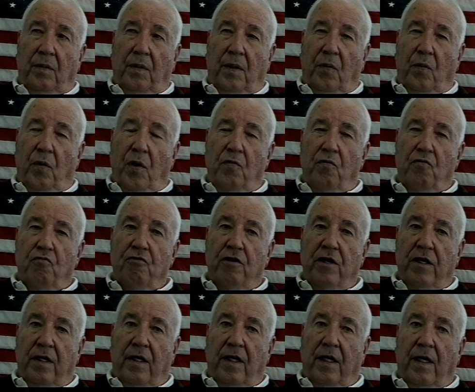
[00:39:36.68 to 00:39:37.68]
uh, we
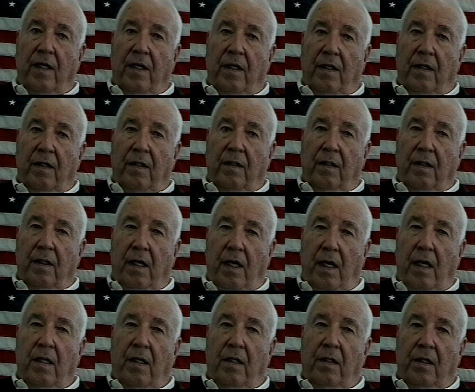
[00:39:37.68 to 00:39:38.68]
really
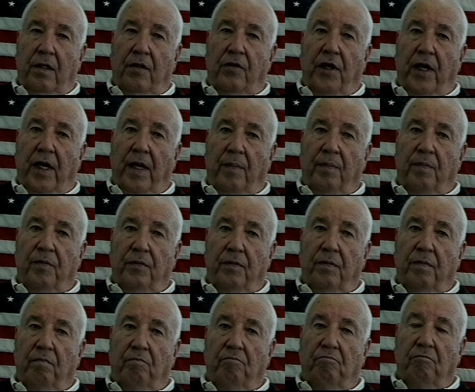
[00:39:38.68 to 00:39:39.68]
hated the Japs.
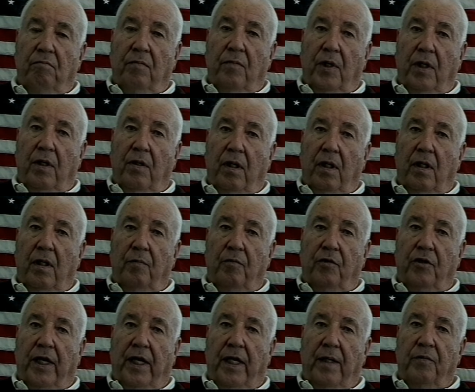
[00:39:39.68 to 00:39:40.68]
We call them
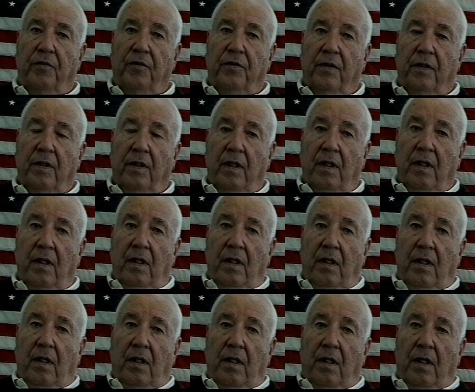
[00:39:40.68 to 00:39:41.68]
Japs.
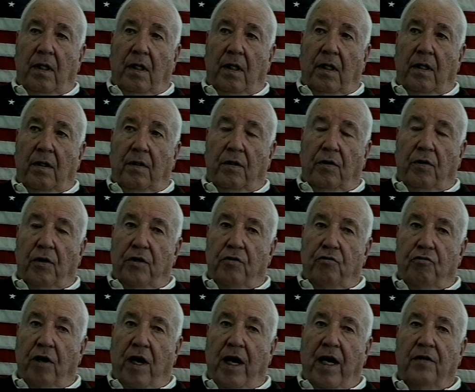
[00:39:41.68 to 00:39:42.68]
Uh, their
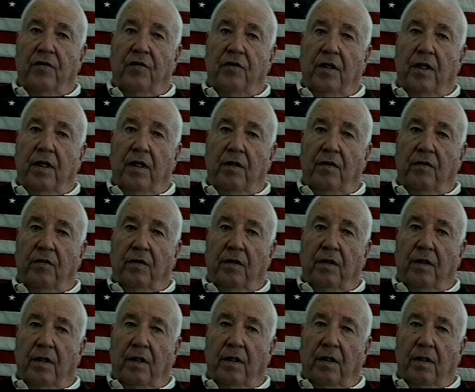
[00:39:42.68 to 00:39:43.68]
atrocities
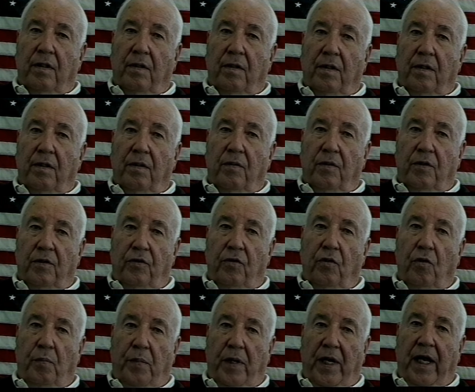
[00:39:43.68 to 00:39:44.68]
were
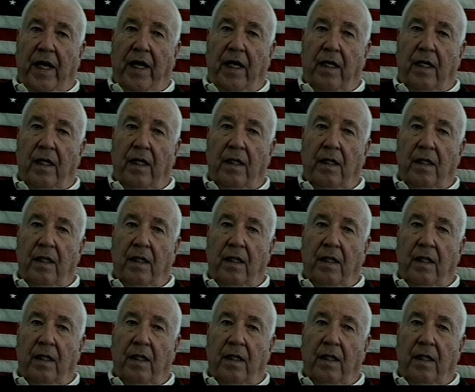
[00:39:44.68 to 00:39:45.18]
so bad